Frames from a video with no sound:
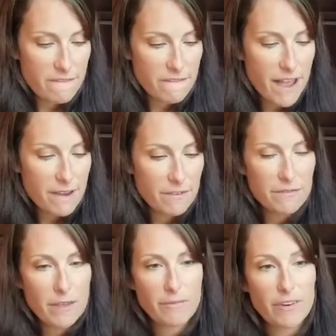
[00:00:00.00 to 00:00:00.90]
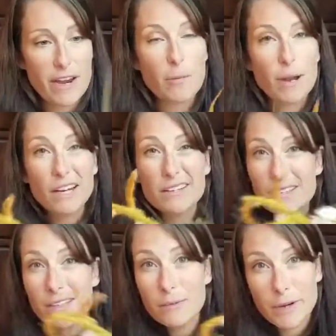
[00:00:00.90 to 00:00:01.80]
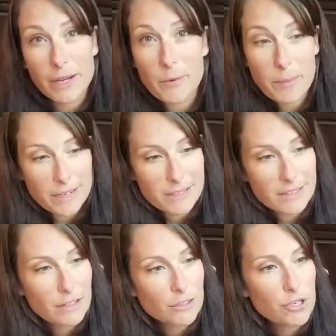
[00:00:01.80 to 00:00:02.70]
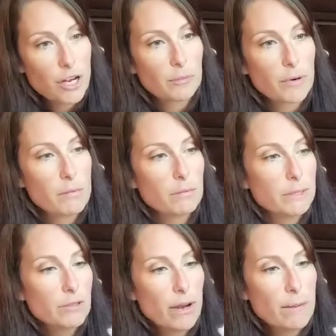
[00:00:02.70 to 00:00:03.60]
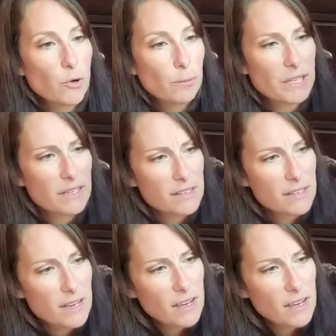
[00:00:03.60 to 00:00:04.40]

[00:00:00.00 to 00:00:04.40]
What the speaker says: 5 of them for now, but honestly, when I go back to Dollar Tree, I'll probably grab more because